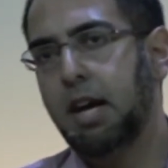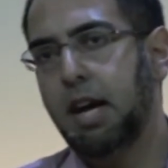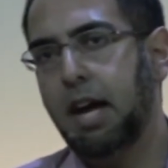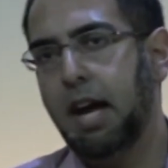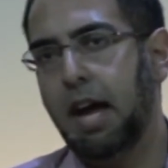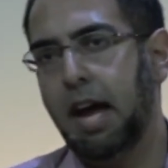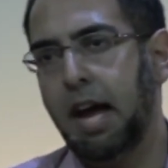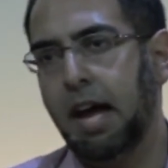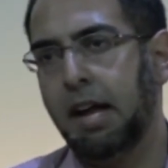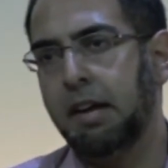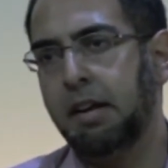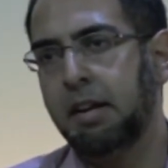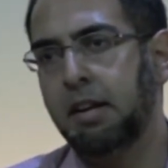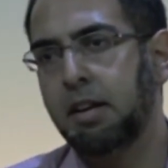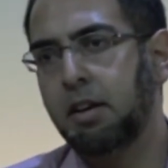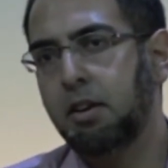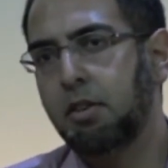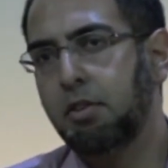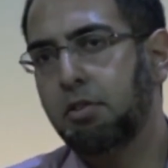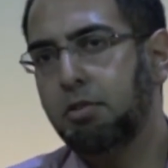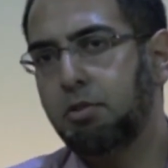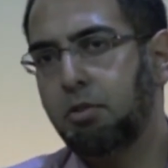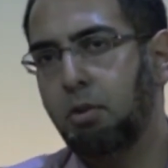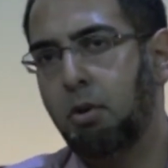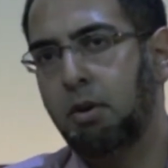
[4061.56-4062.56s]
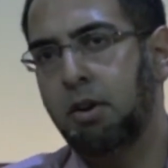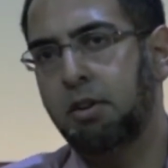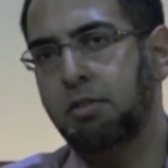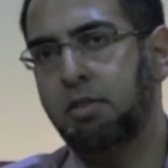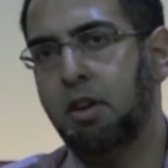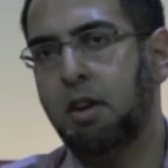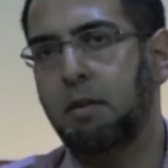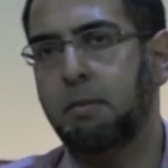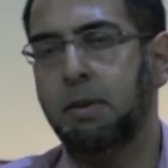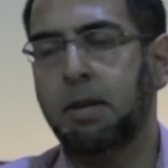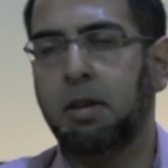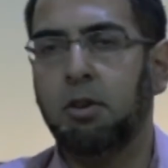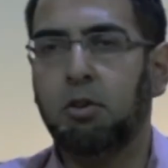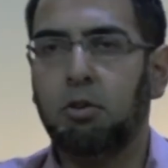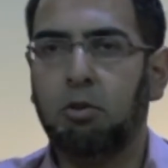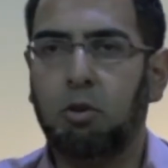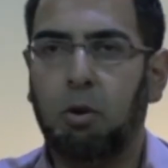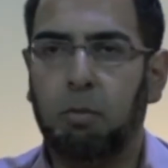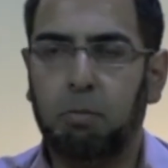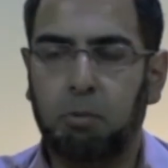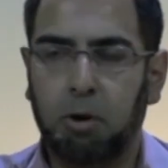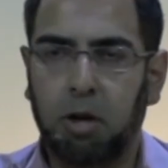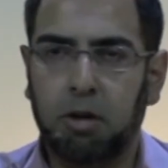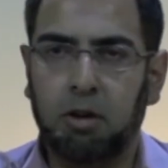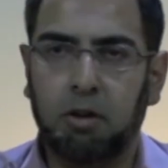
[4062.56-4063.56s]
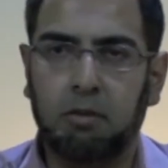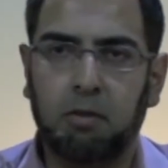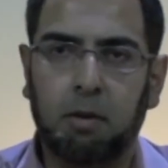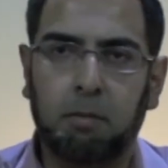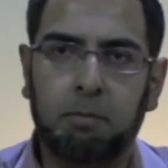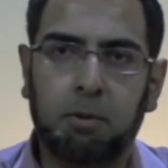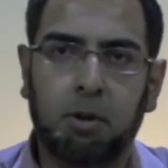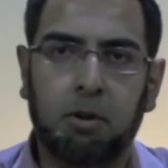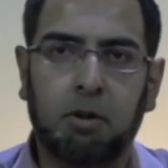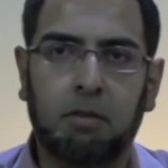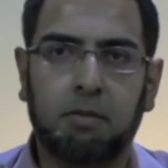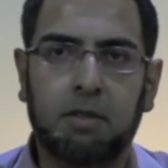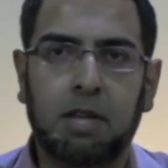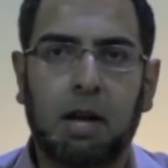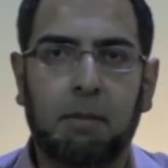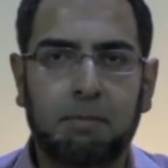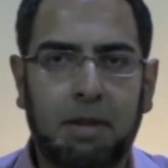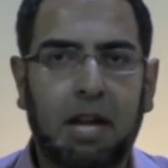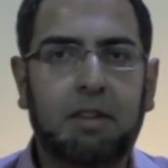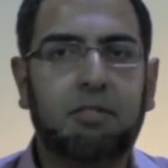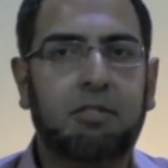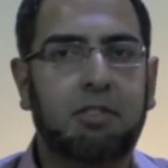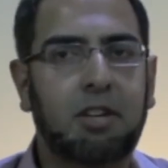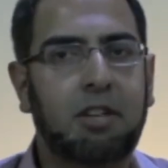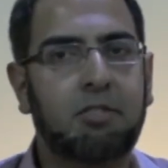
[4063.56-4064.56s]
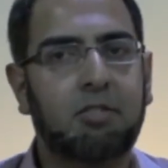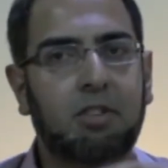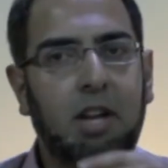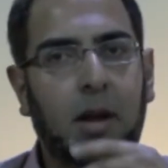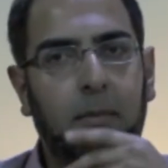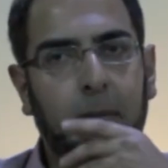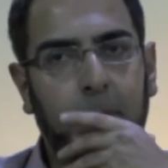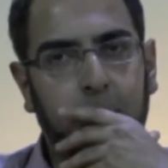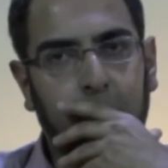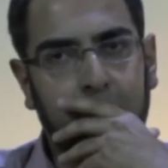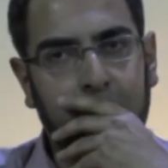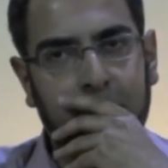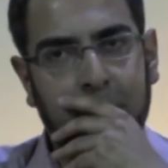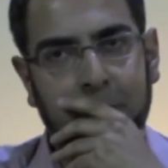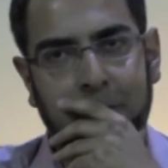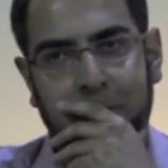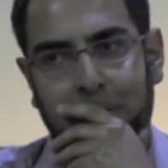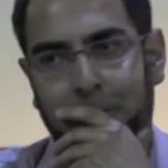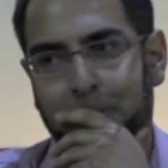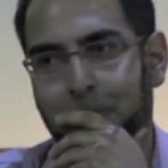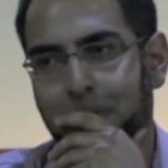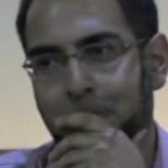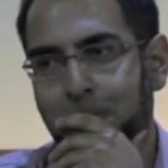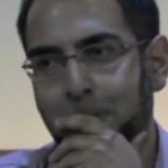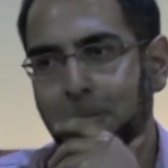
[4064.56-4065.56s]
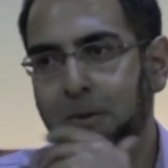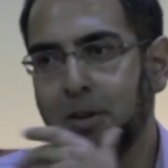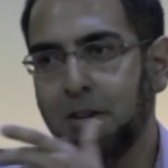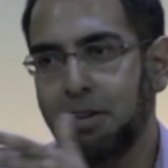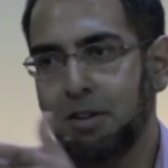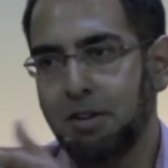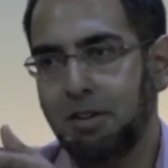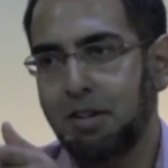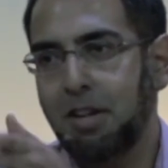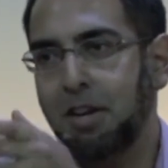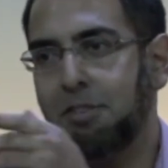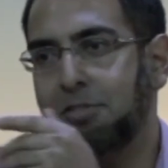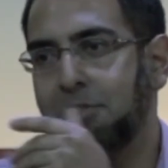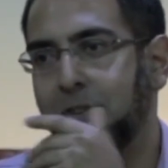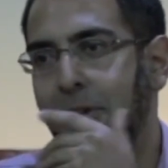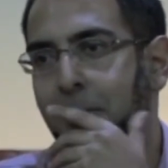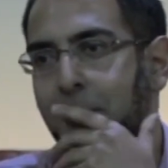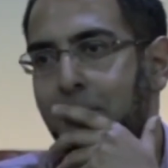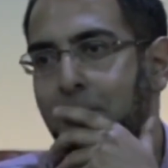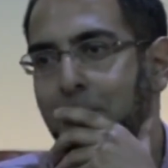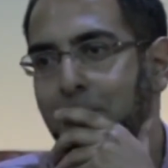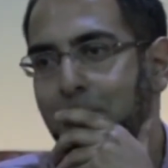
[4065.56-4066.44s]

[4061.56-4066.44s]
and stories that have been incorporated over a period of time. That's the Islamic position. Yes, sir.